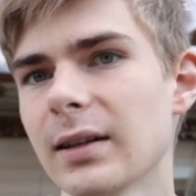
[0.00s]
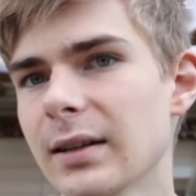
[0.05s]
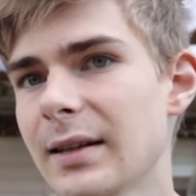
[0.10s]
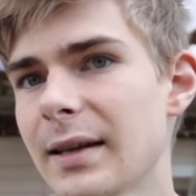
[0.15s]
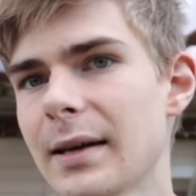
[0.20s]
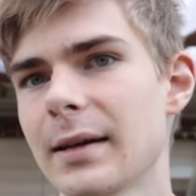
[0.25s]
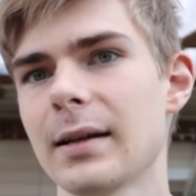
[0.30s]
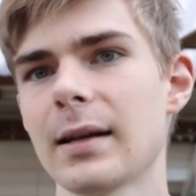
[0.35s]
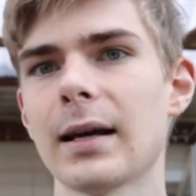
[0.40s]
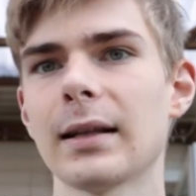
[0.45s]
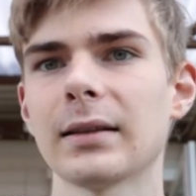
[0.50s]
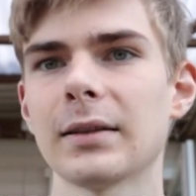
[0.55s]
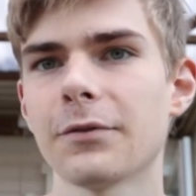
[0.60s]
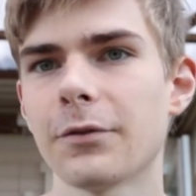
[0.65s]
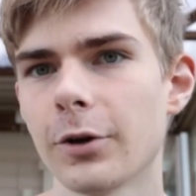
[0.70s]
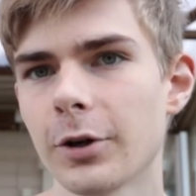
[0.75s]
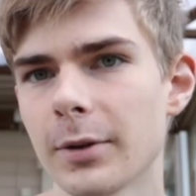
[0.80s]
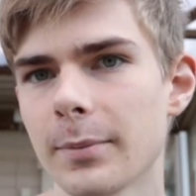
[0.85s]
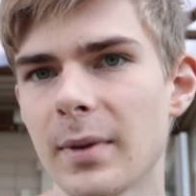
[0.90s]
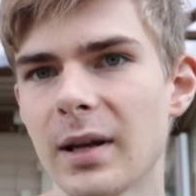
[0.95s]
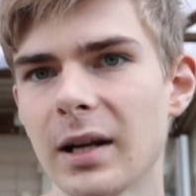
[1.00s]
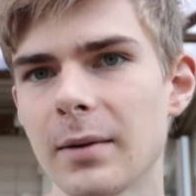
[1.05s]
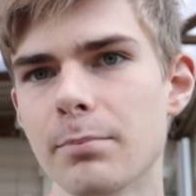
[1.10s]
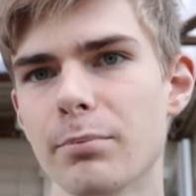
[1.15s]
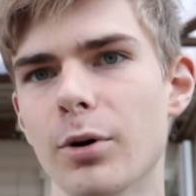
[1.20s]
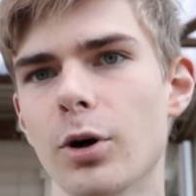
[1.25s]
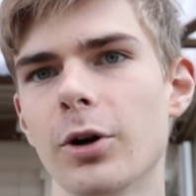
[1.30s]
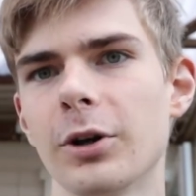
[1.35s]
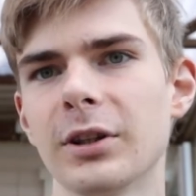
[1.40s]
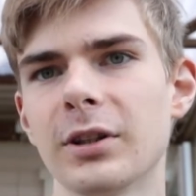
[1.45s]
Then at the 30-minute
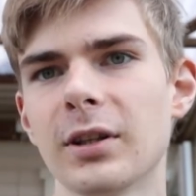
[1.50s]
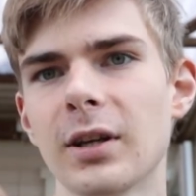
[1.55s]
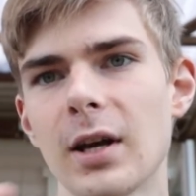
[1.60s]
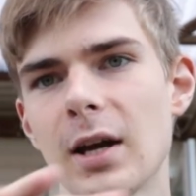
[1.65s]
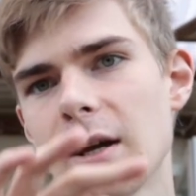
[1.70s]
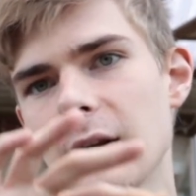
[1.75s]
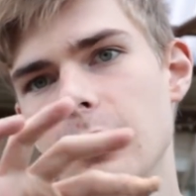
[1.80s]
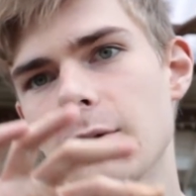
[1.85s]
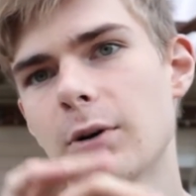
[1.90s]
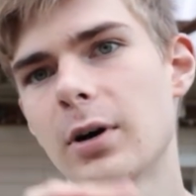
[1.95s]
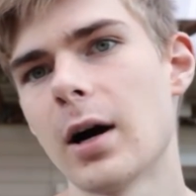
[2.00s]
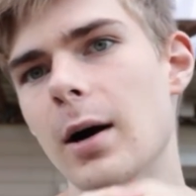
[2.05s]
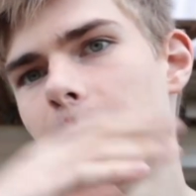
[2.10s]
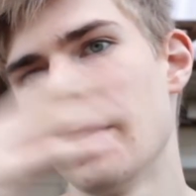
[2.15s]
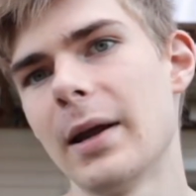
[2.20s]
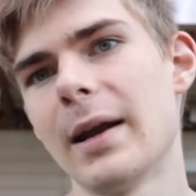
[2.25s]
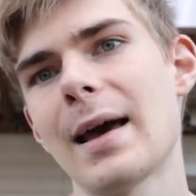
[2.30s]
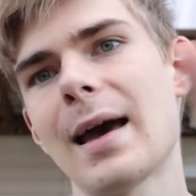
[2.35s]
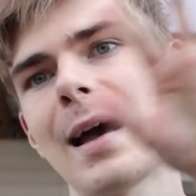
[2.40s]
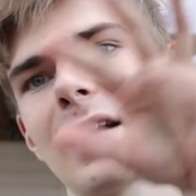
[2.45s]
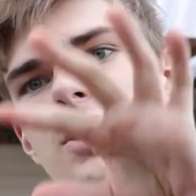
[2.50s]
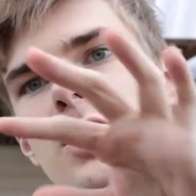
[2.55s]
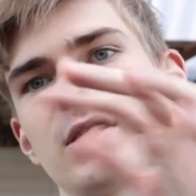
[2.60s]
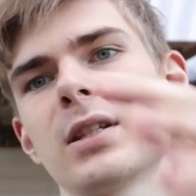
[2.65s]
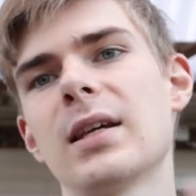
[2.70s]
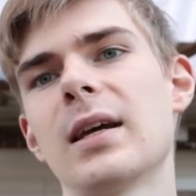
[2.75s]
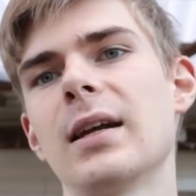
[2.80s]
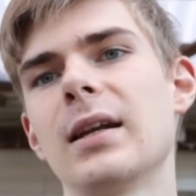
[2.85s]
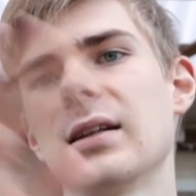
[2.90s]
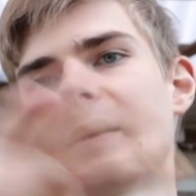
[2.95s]
point, you come and
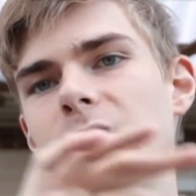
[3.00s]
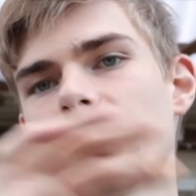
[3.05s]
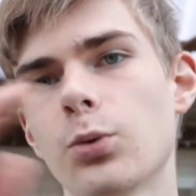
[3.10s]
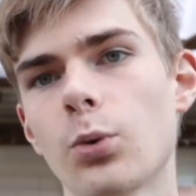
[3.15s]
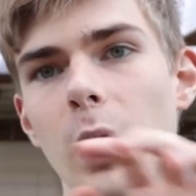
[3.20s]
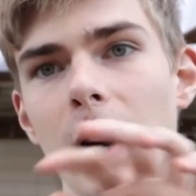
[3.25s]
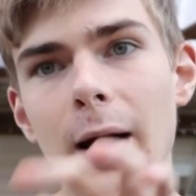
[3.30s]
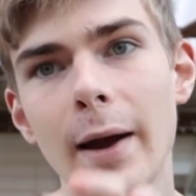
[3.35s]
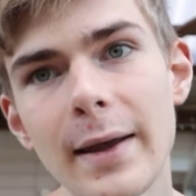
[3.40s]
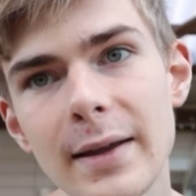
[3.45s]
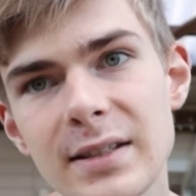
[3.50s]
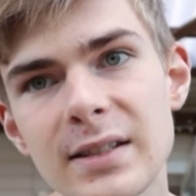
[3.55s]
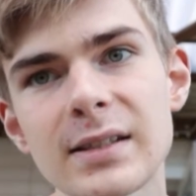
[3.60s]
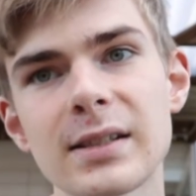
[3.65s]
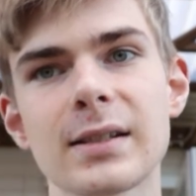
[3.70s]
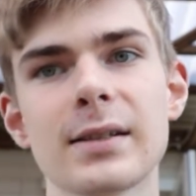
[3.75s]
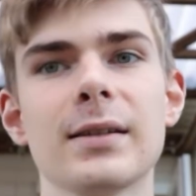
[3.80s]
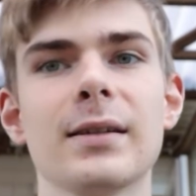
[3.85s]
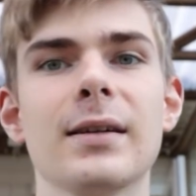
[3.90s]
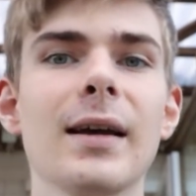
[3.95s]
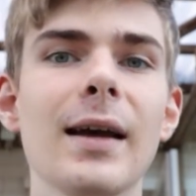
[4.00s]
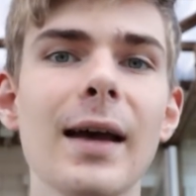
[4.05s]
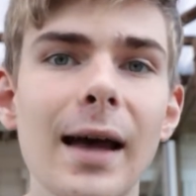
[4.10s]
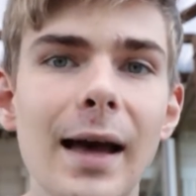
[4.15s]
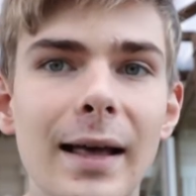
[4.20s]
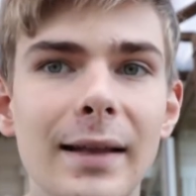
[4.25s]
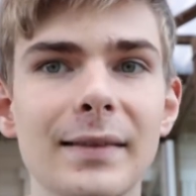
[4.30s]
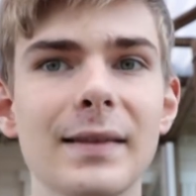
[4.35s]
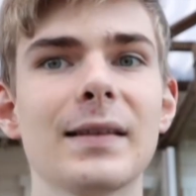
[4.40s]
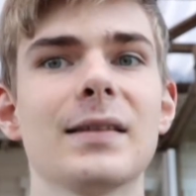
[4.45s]
agitate it twice,
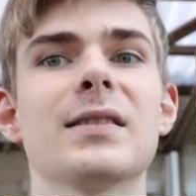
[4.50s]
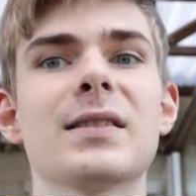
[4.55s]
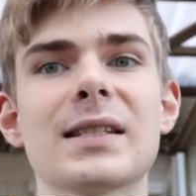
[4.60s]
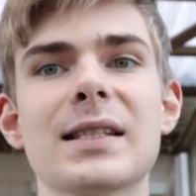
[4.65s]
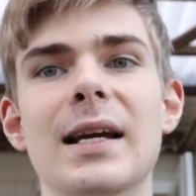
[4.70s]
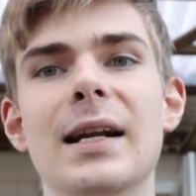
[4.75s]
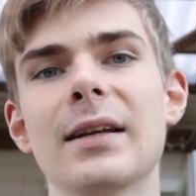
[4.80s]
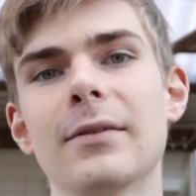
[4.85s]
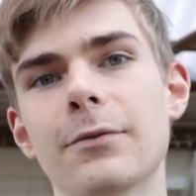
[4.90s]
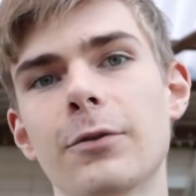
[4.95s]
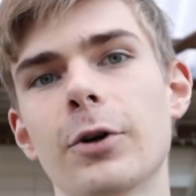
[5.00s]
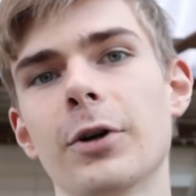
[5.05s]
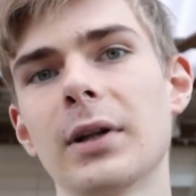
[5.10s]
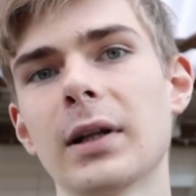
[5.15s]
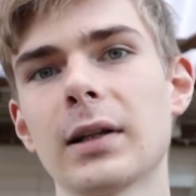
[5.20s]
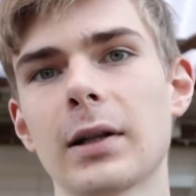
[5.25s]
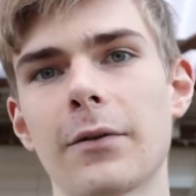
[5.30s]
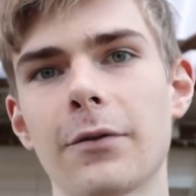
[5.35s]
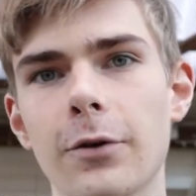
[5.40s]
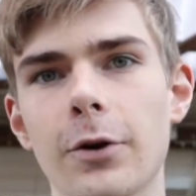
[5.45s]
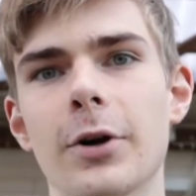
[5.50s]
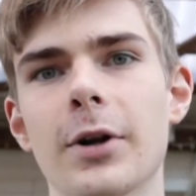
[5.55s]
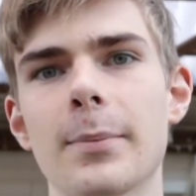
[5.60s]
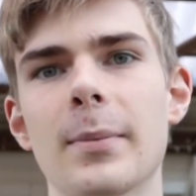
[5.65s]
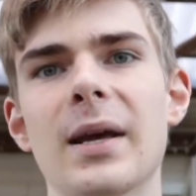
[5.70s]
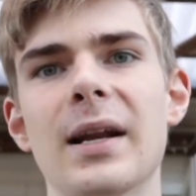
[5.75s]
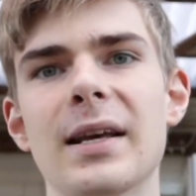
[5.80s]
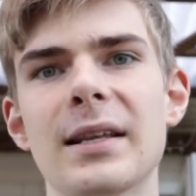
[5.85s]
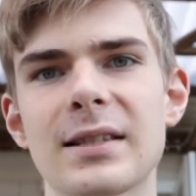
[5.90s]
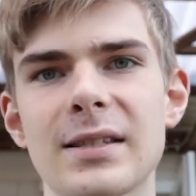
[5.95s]
and then set it for another 30
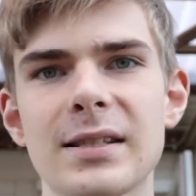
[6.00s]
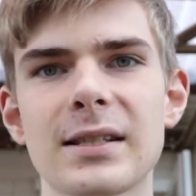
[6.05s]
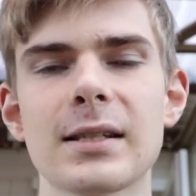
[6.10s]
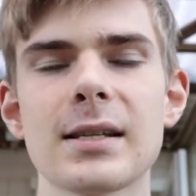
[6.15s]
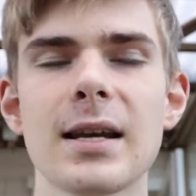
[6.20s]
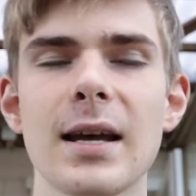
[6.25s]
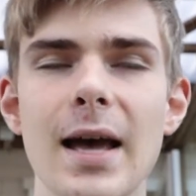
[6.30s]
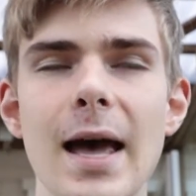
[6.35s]
minutes.